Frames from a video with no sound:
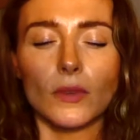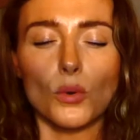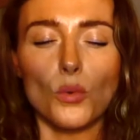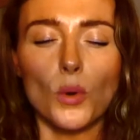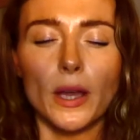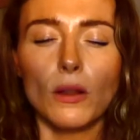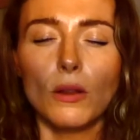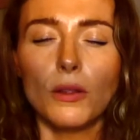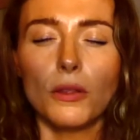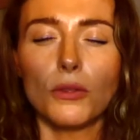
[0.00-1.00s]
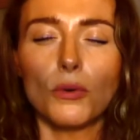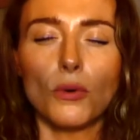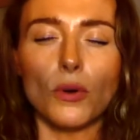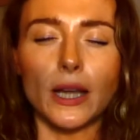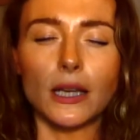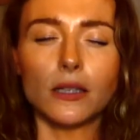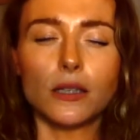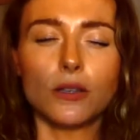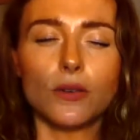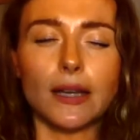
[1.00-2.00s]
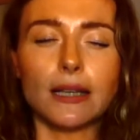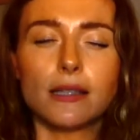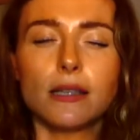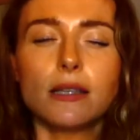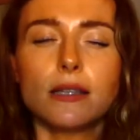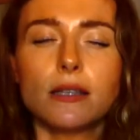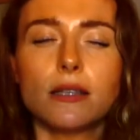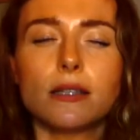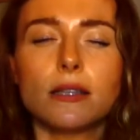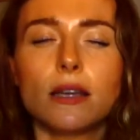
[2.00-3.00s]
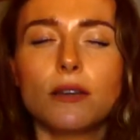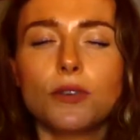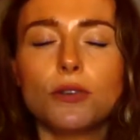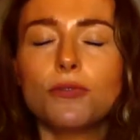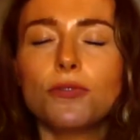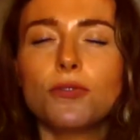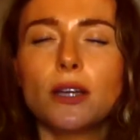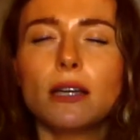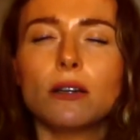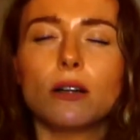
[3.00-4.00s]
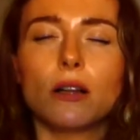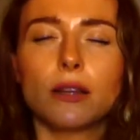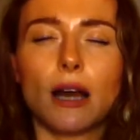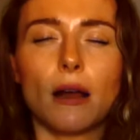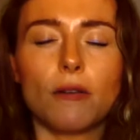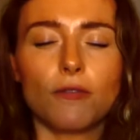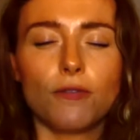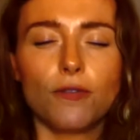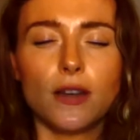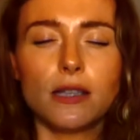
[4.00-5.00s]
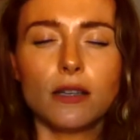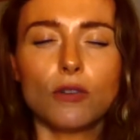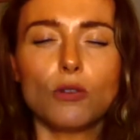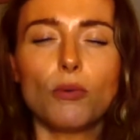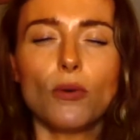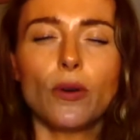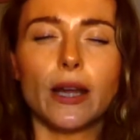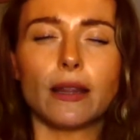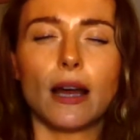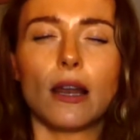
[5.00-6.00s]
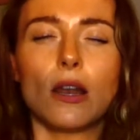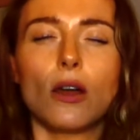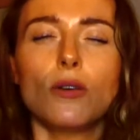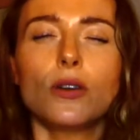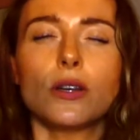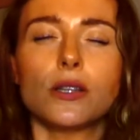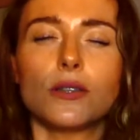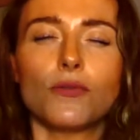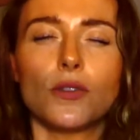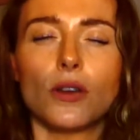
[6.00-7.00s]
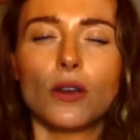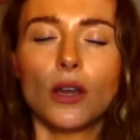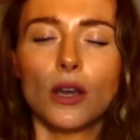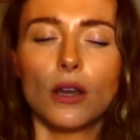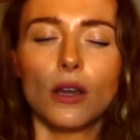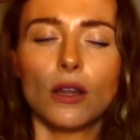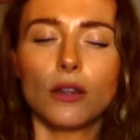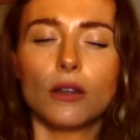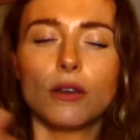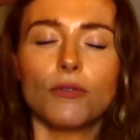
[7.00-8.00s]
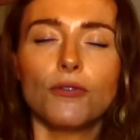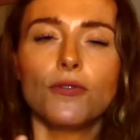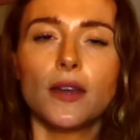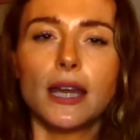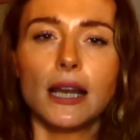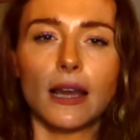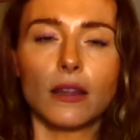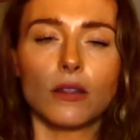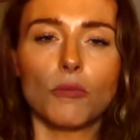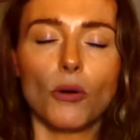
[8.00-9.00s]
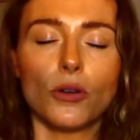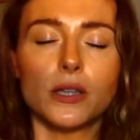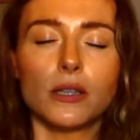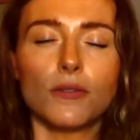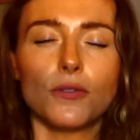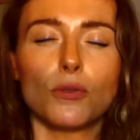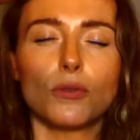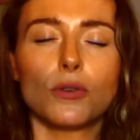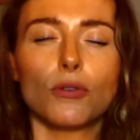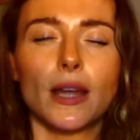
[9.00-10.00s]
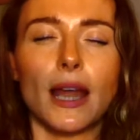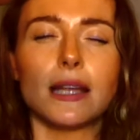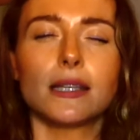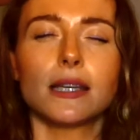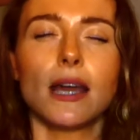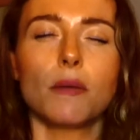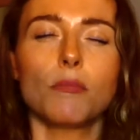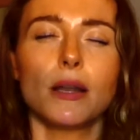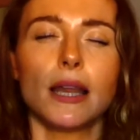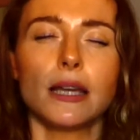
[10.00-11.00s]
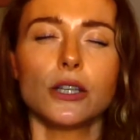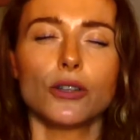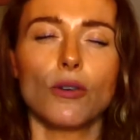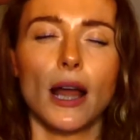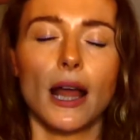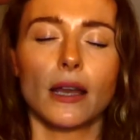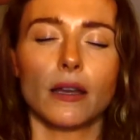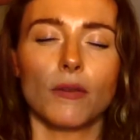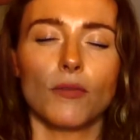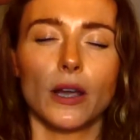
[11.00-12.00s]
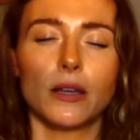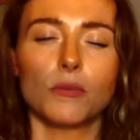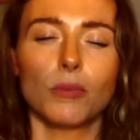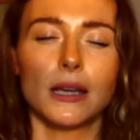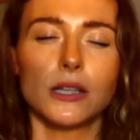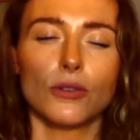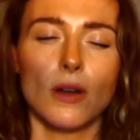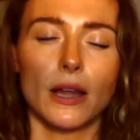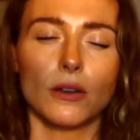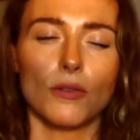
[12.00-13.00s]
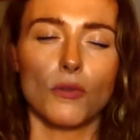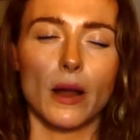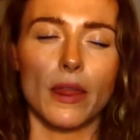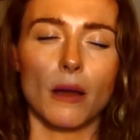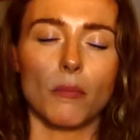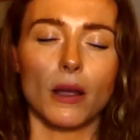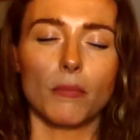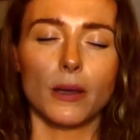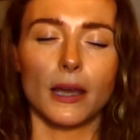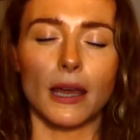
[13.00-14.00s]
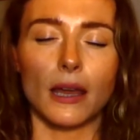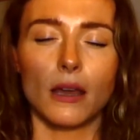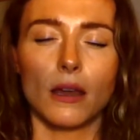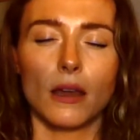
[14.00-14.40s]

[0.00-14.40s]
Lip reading: Will the thought into existence, and then if you feel that physical point, that locus of the feeling that the positive thought creates, again, place your hand. I invite you to place your hand over where that might be.